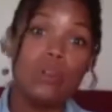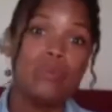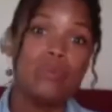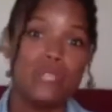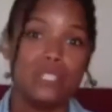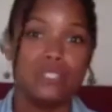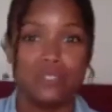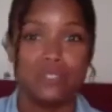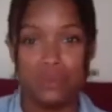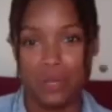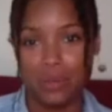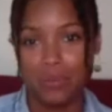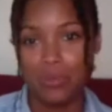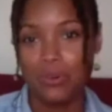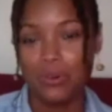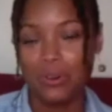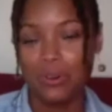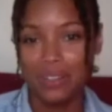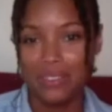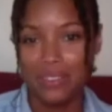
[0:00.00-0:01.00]
be doing
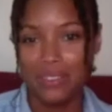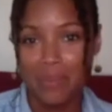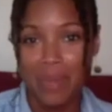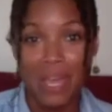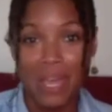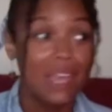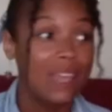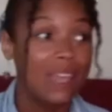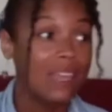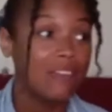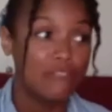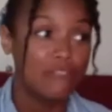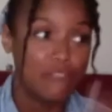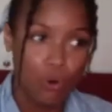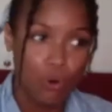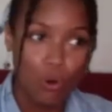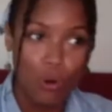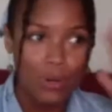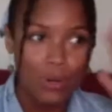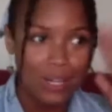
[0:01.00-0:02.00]
more. The paying it
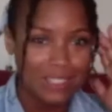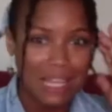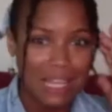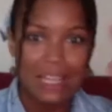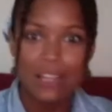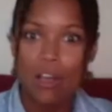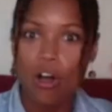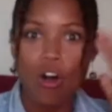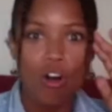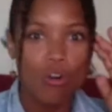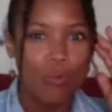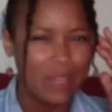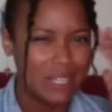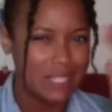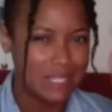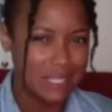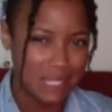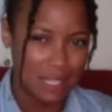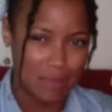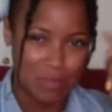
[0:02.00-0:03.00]
forward, that
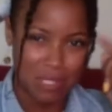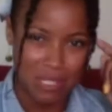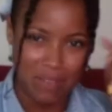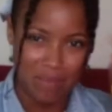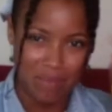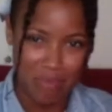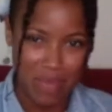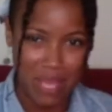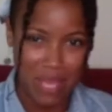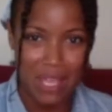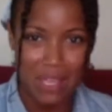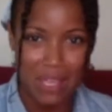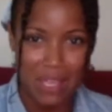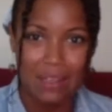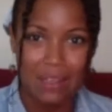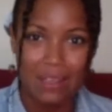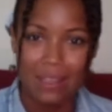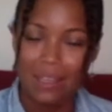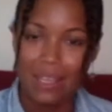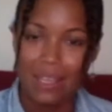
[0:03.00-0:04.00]
always seemed to have been
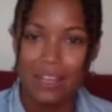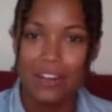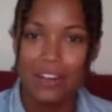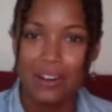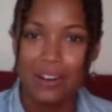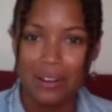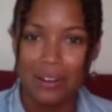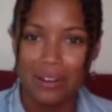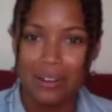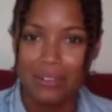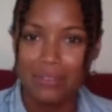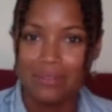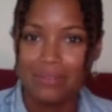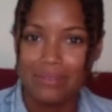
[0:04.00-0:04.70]
in her